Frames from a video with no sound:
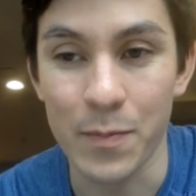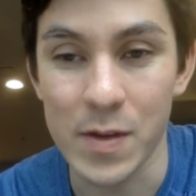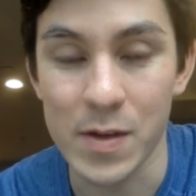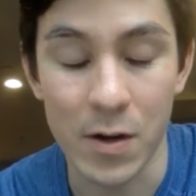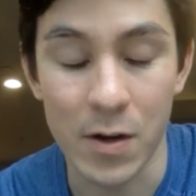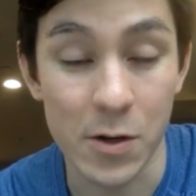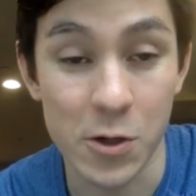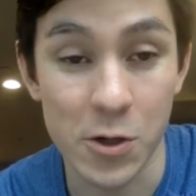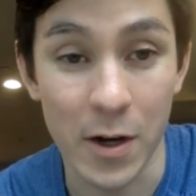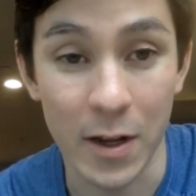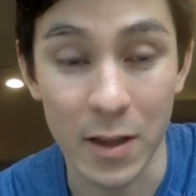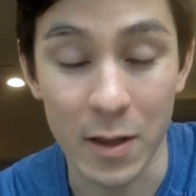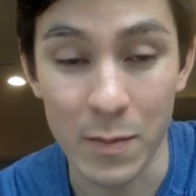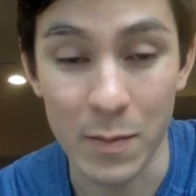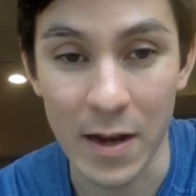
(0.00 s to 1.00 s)
starts
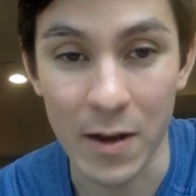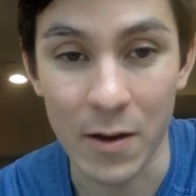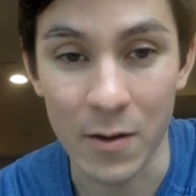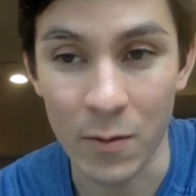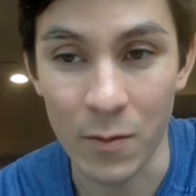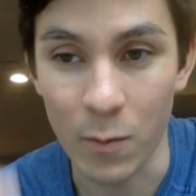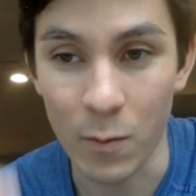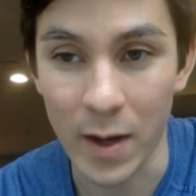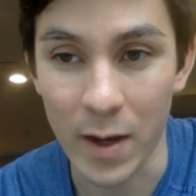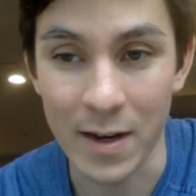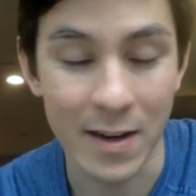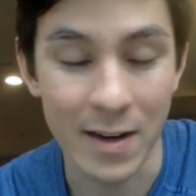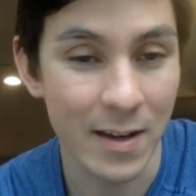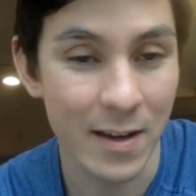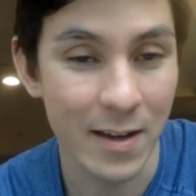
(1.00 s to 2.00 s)
shutting them down
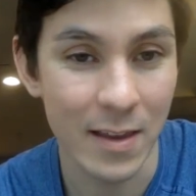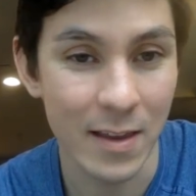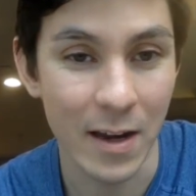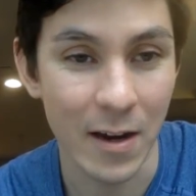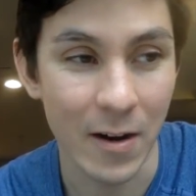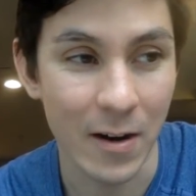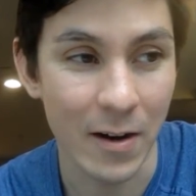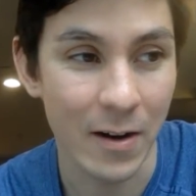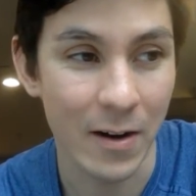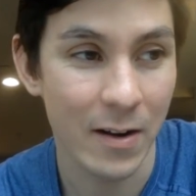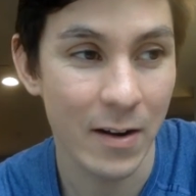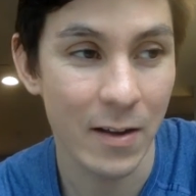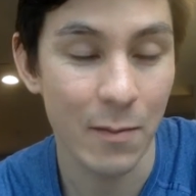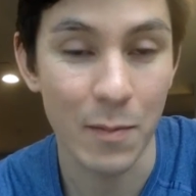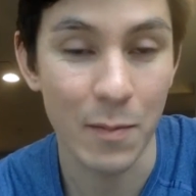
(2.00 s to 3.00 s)
when they're
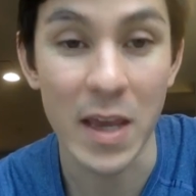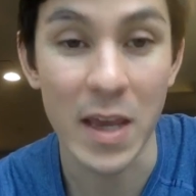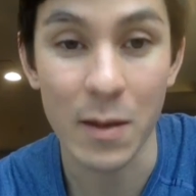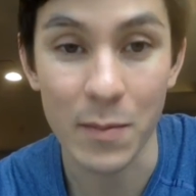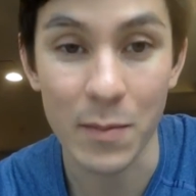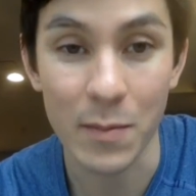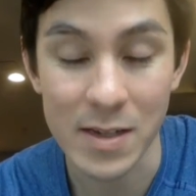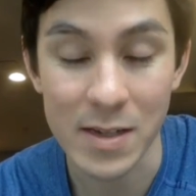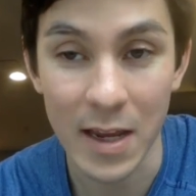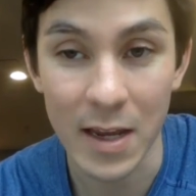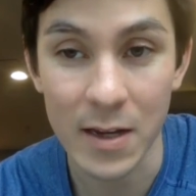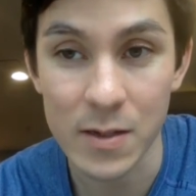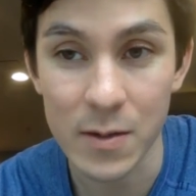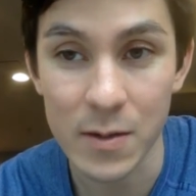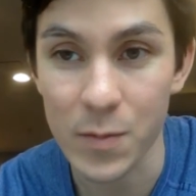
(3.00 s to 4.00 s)
making
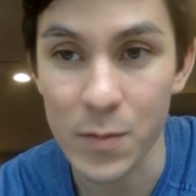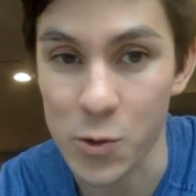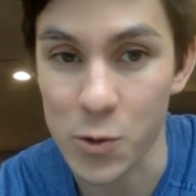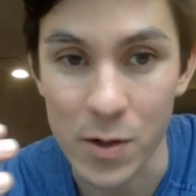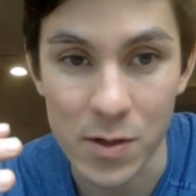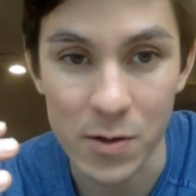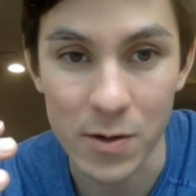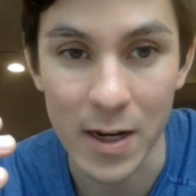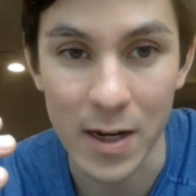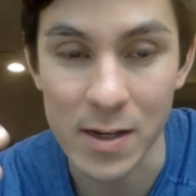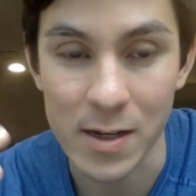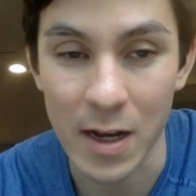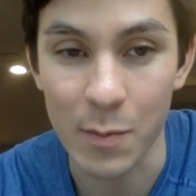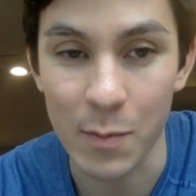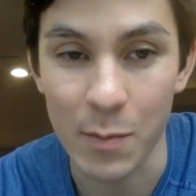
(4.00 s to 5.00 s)
mistakes, shortens their ice
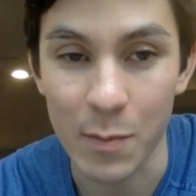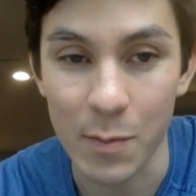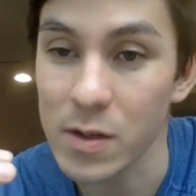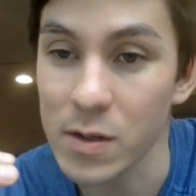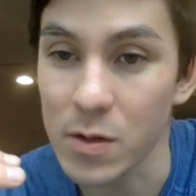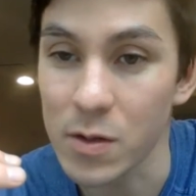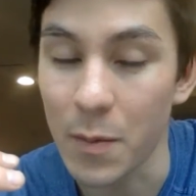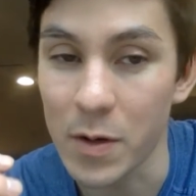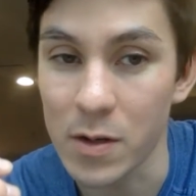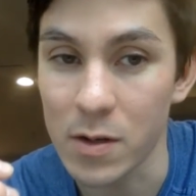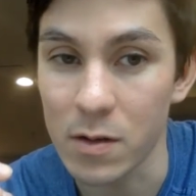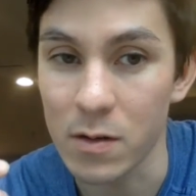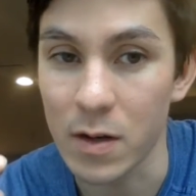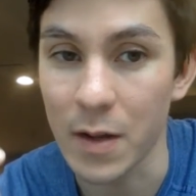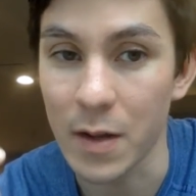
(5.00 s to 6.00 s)
time, reduces their
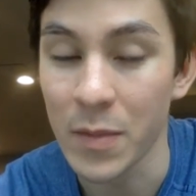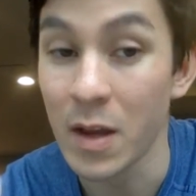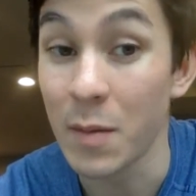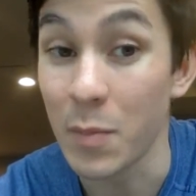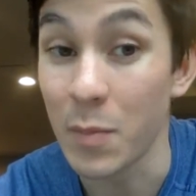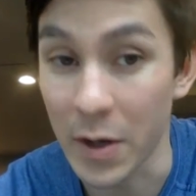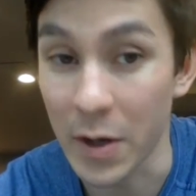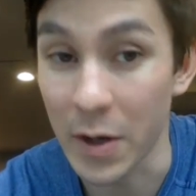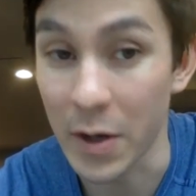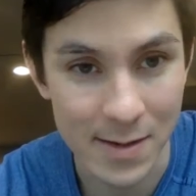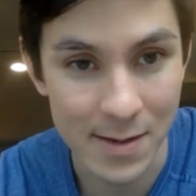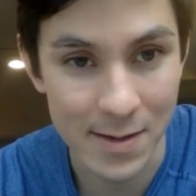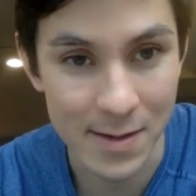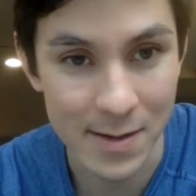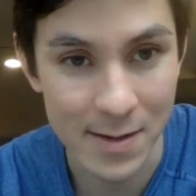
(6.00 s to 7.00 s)
opportunity. Player gets
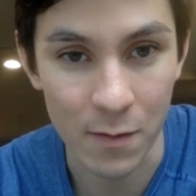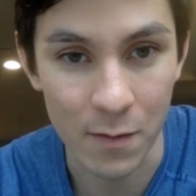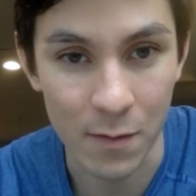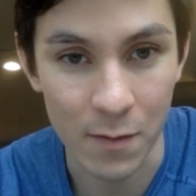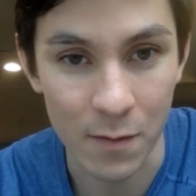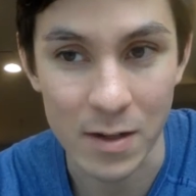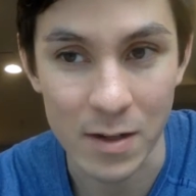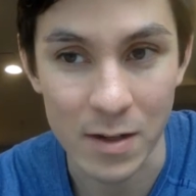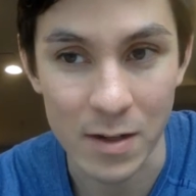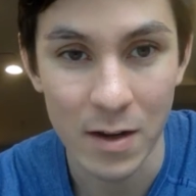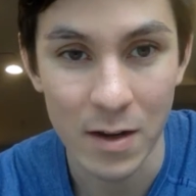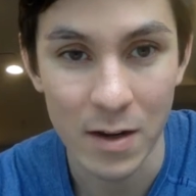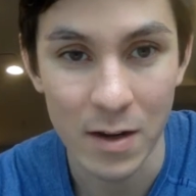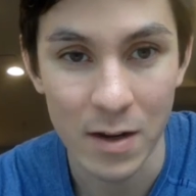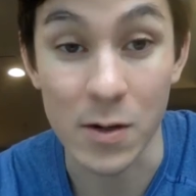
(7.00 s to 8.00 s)
less confidence,
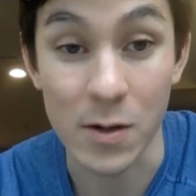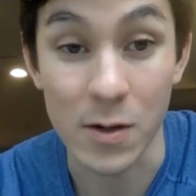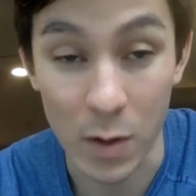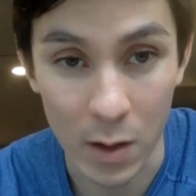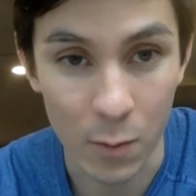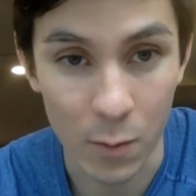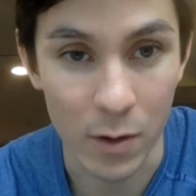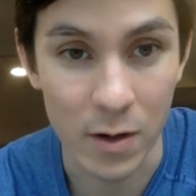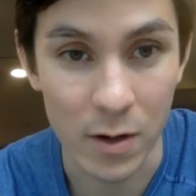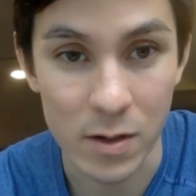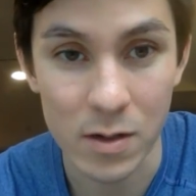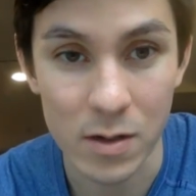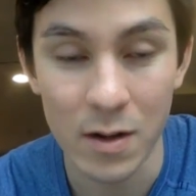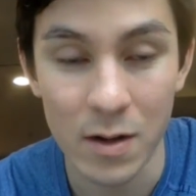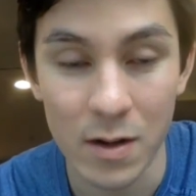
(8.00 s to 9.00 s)
starts playing worse.